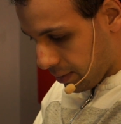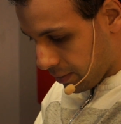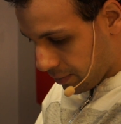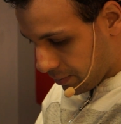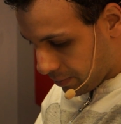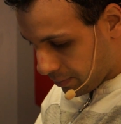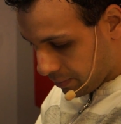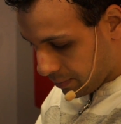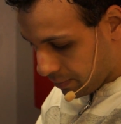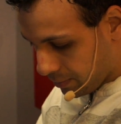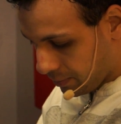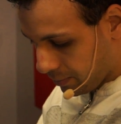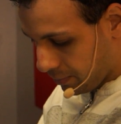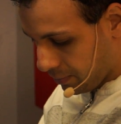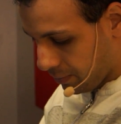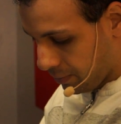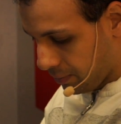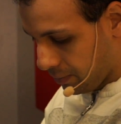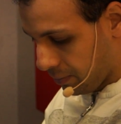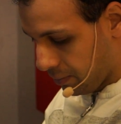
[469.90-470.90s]

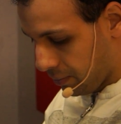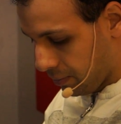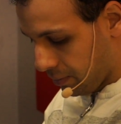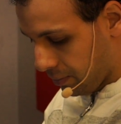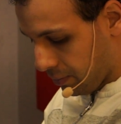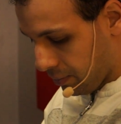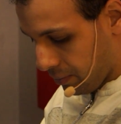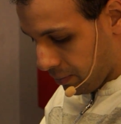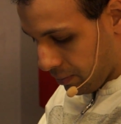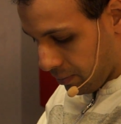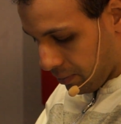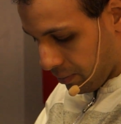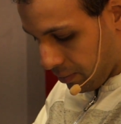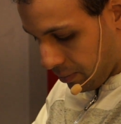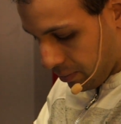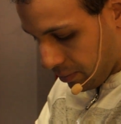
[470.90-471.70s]
Nothing is said.